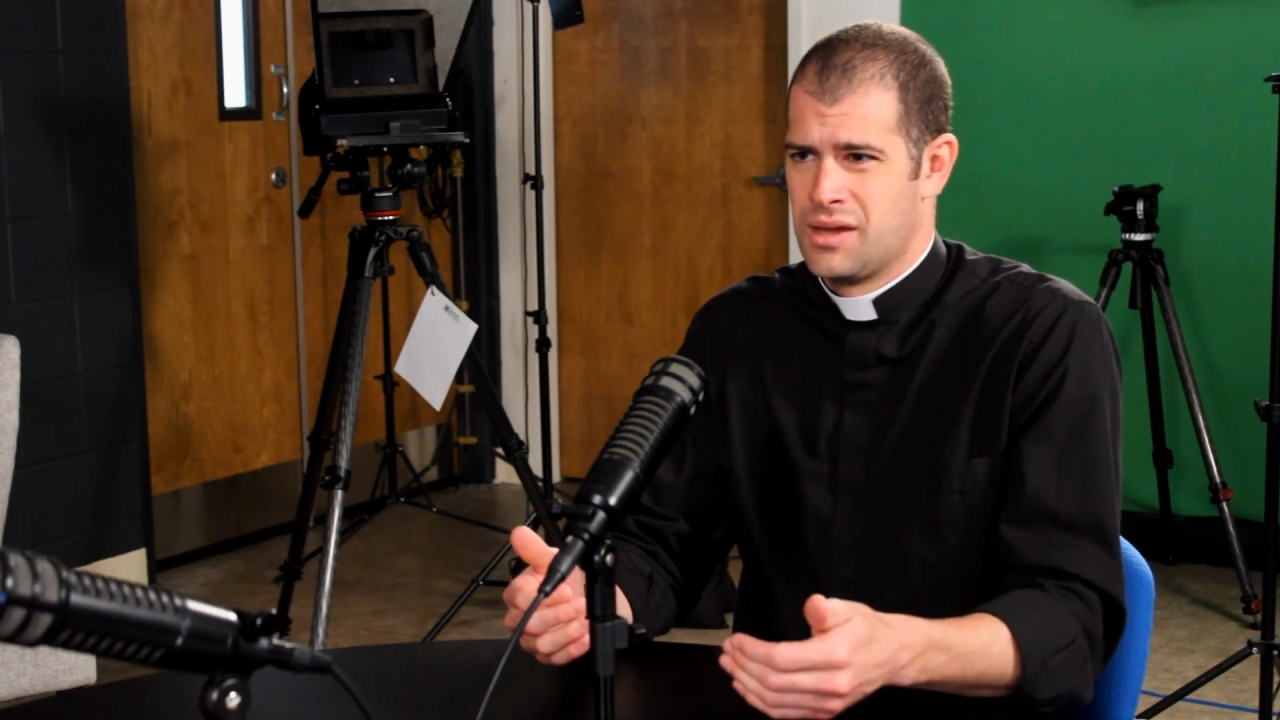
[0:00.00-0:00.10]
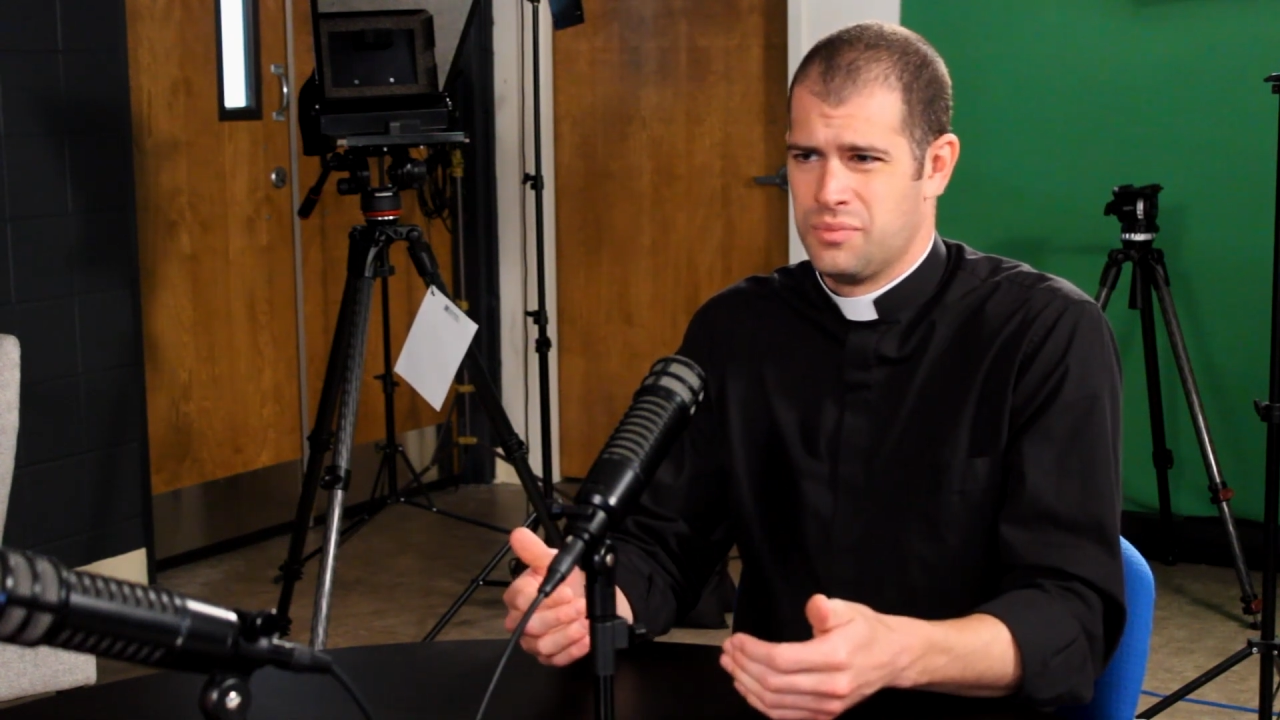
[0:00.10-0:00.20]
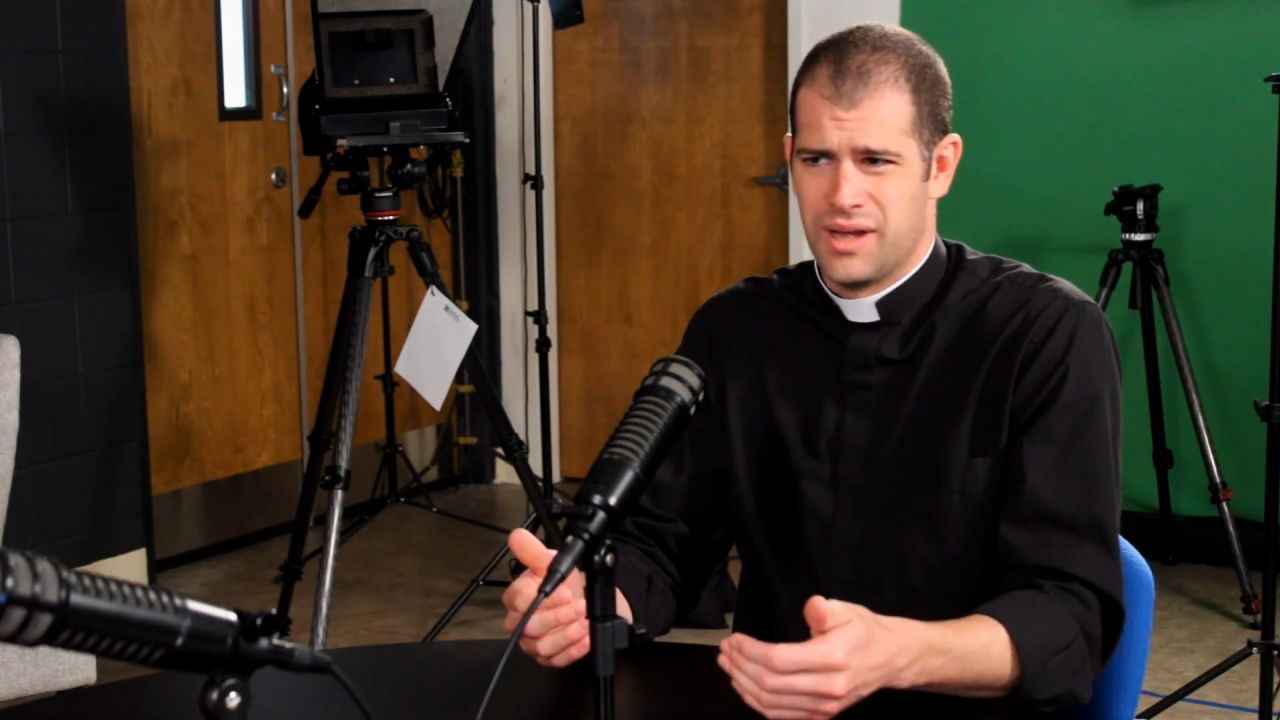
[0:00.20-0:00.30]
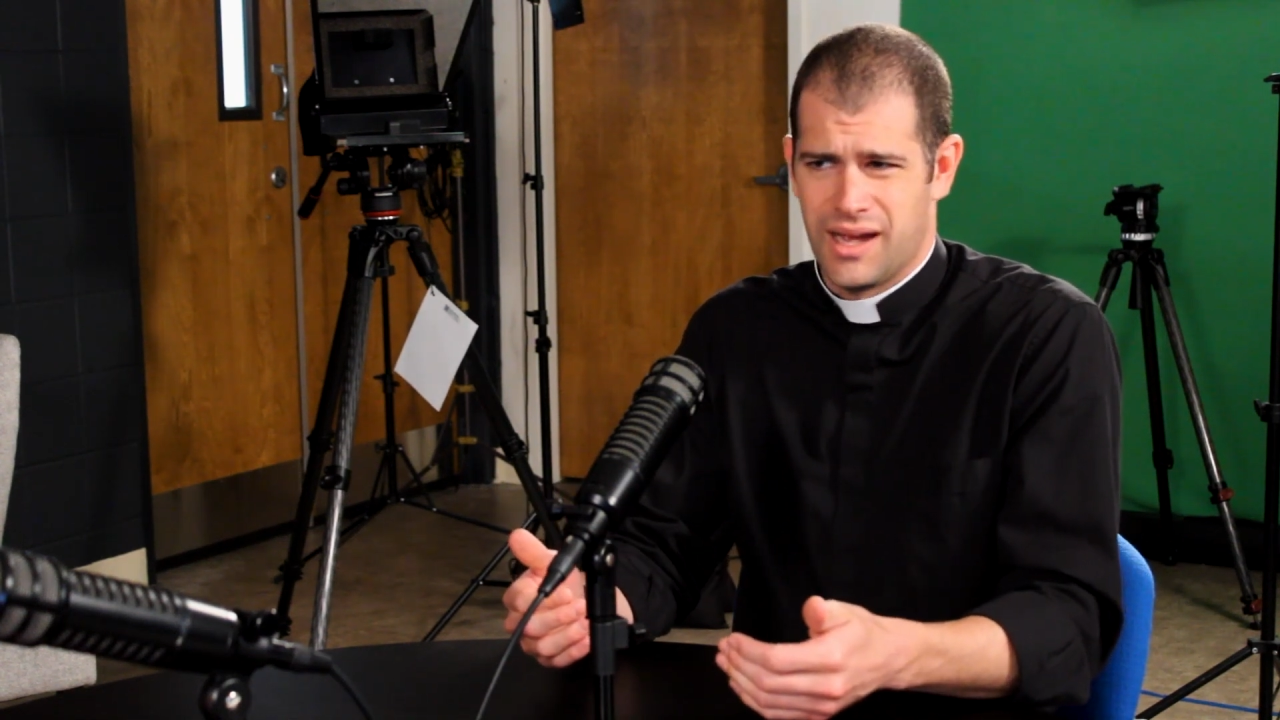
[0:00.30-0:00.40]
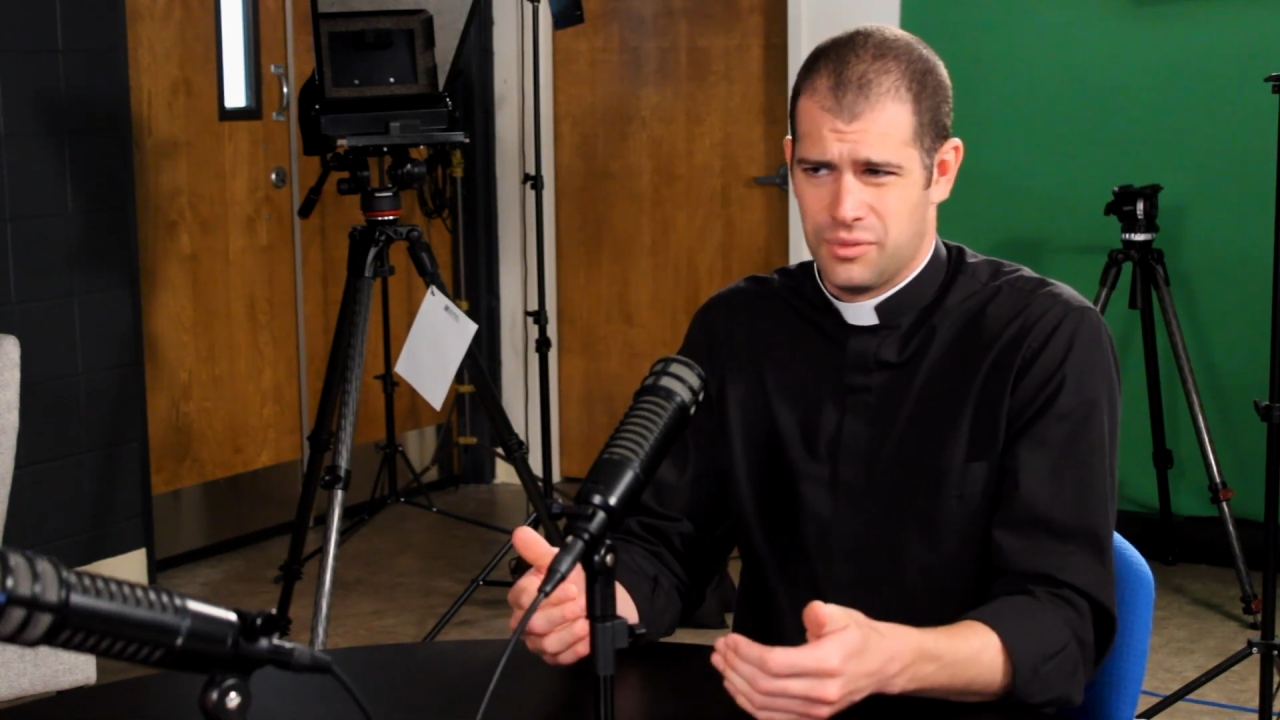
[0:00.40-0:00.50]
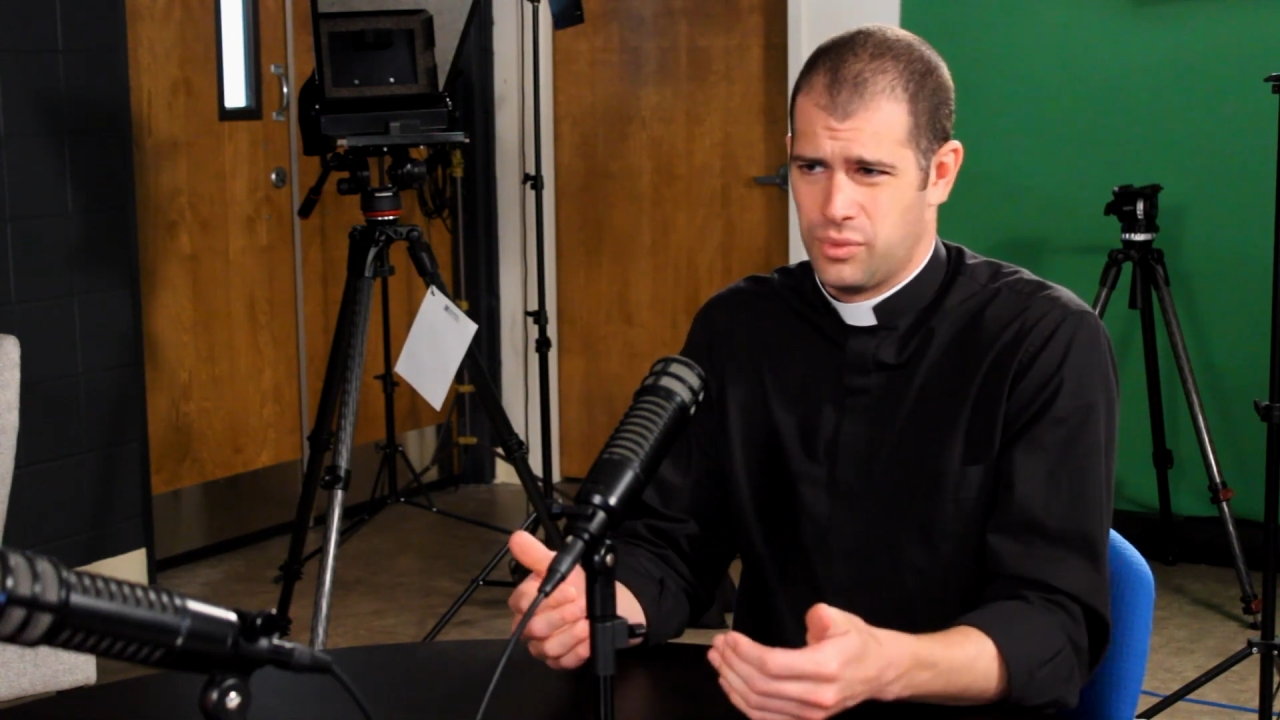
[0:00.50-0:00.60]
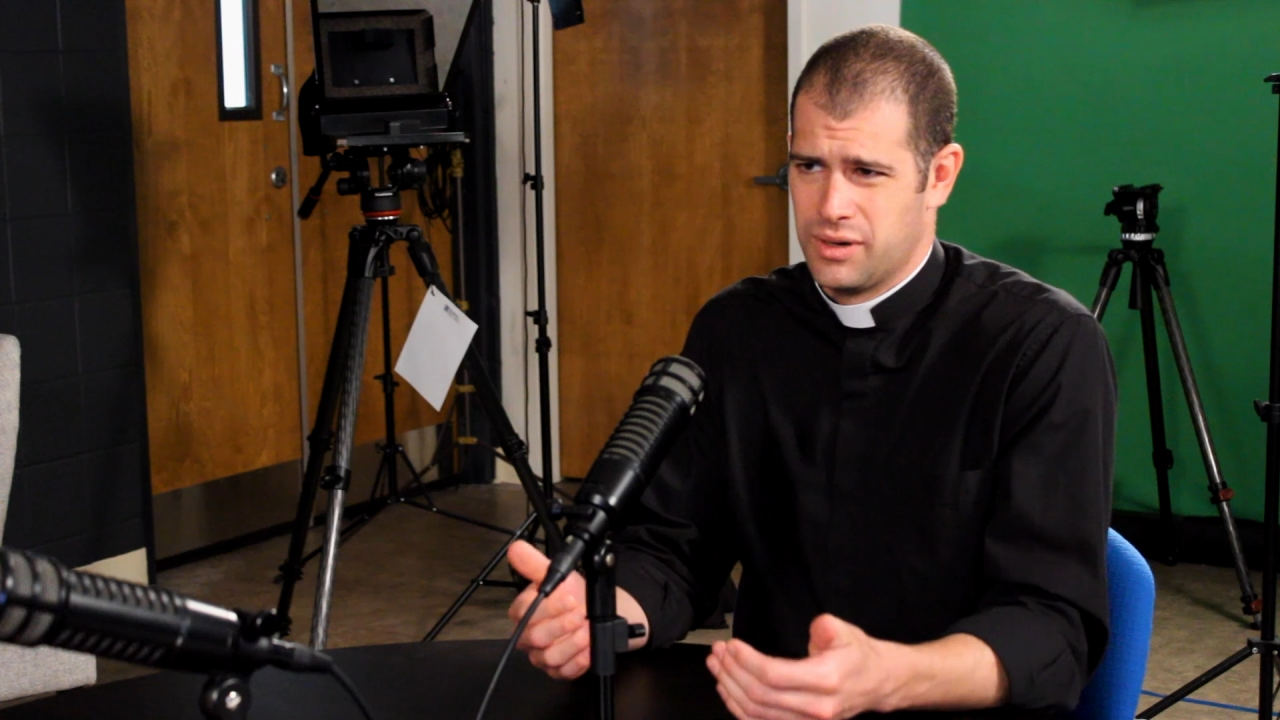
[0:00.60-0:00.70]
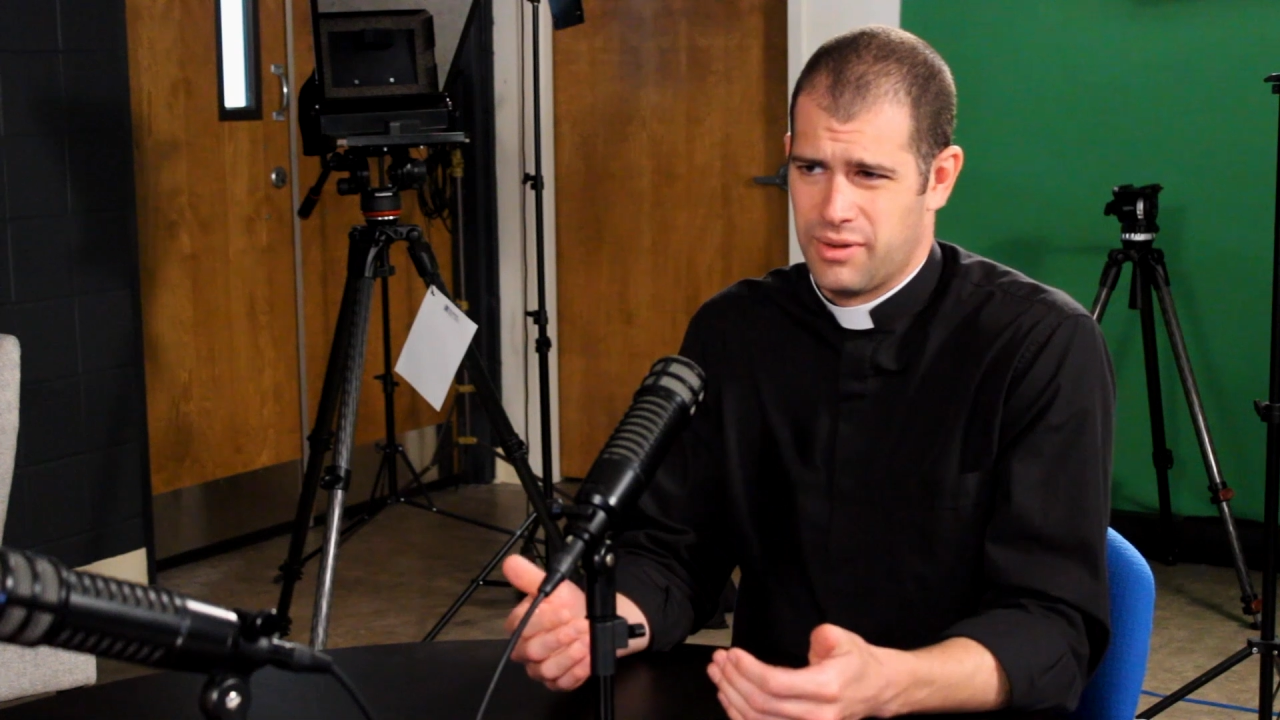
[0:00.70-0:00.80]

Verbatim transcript: We had, what,